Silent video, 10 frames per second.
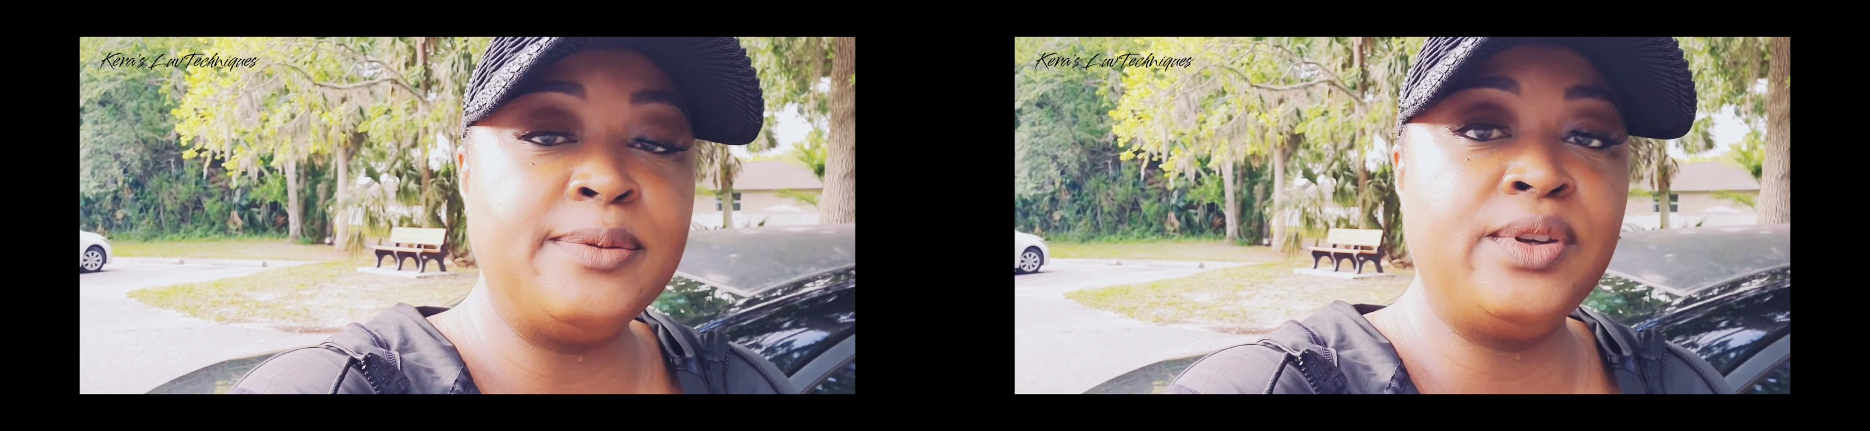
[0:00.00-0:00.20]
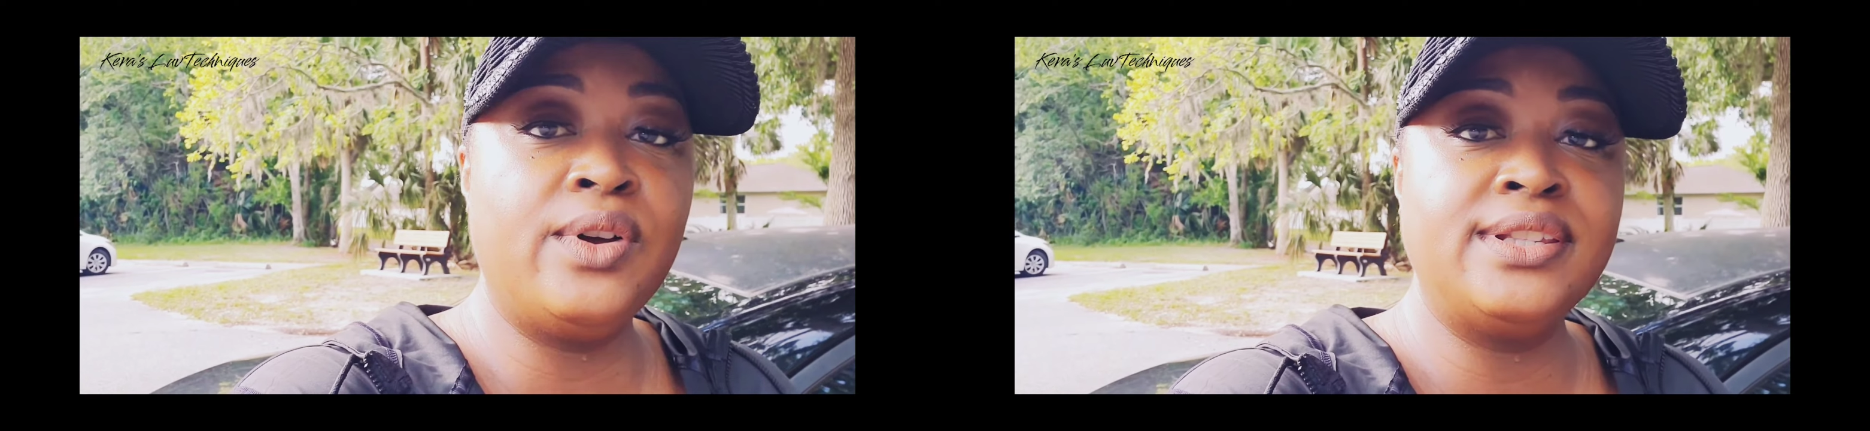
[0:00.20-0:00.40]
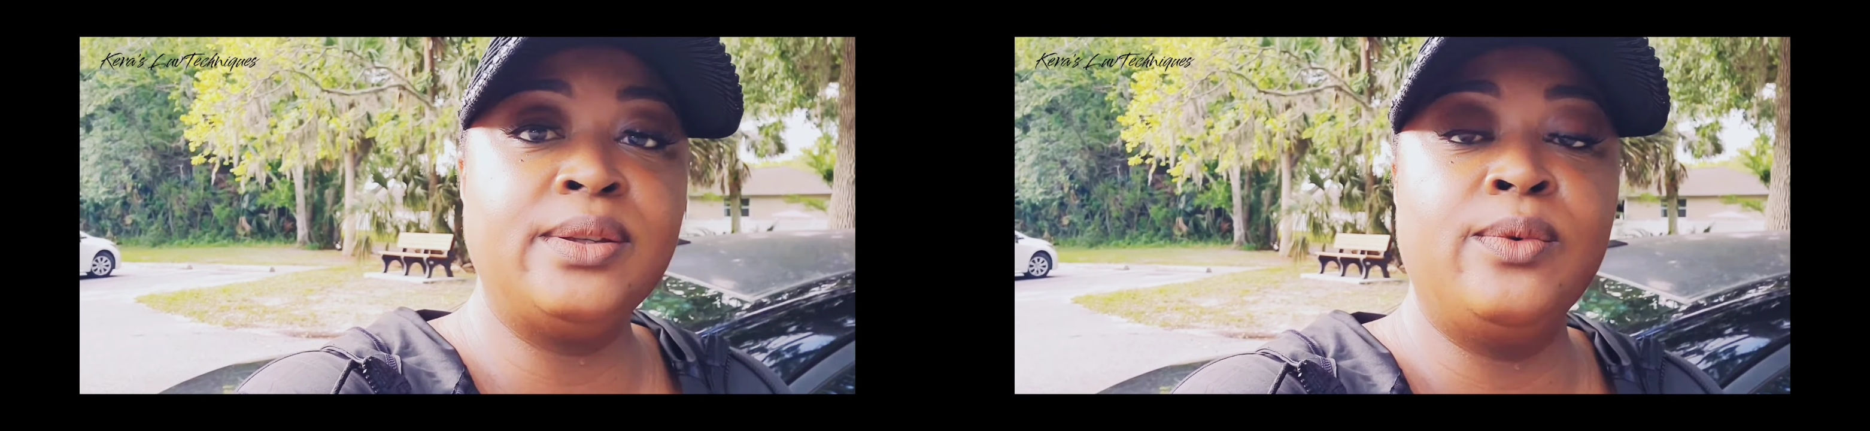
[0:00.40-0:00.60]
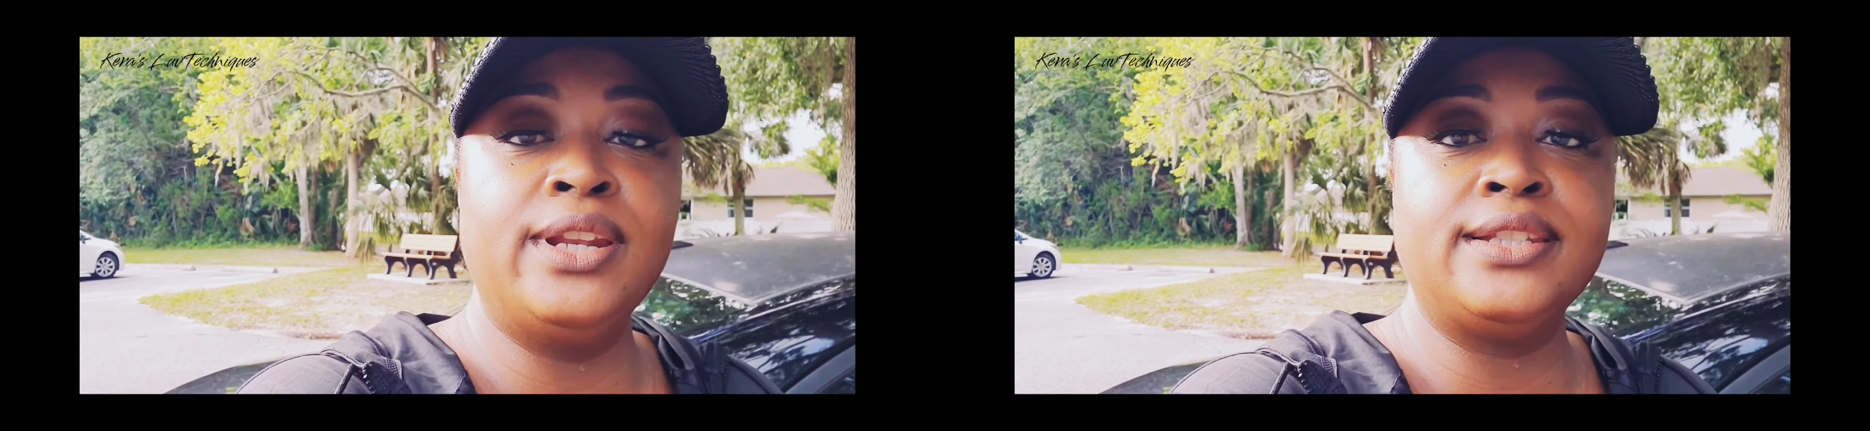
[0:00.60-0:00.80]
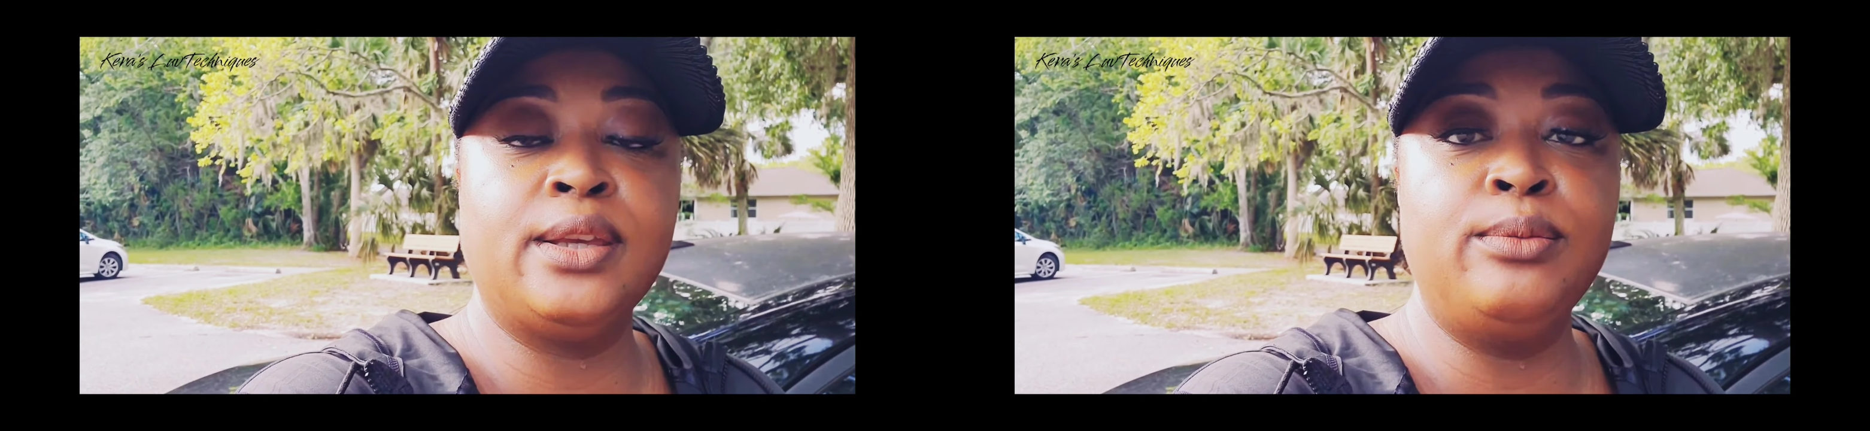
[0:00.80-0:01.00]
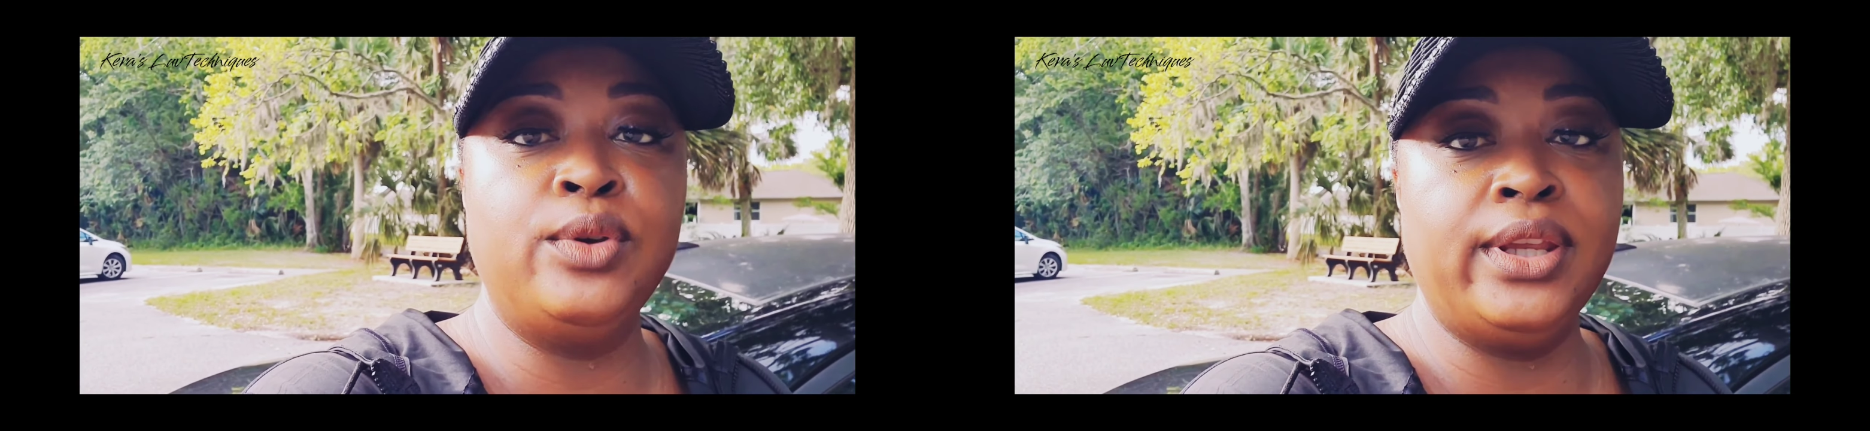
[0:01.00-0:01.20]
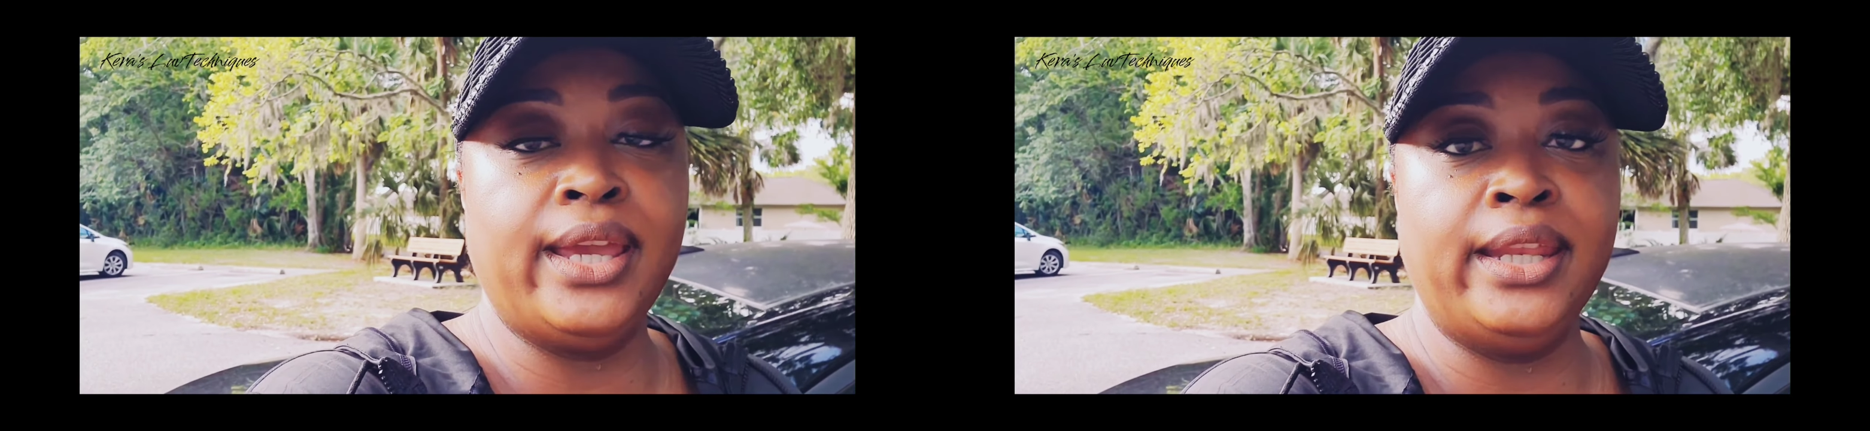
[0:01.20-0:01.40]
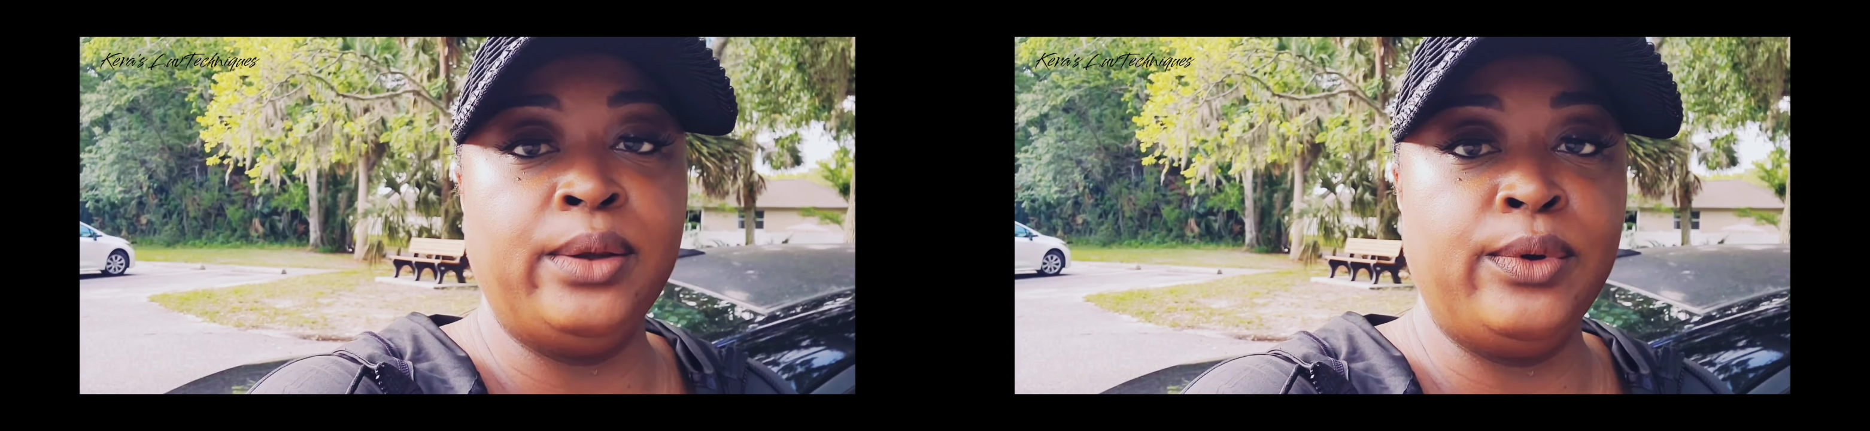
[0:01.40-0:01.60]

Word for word: because someone is communicating